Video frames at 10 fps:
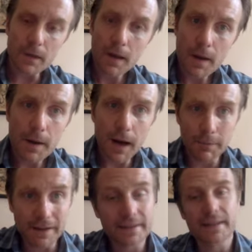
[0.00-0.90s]
But
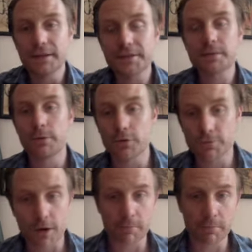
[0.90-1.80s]
I think it needs to be used
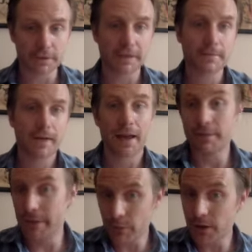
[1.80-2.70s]
properly, and the
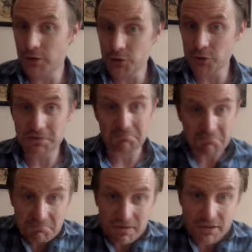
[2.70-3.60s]
main way to do it
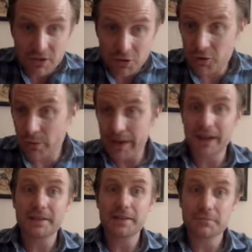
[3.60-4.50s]
is to learn the way I
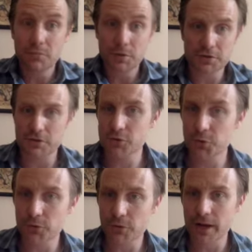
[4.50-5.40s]
did, which is just
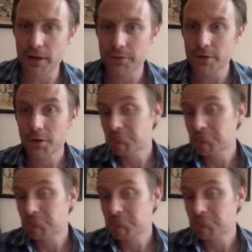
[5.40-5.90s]
goof around,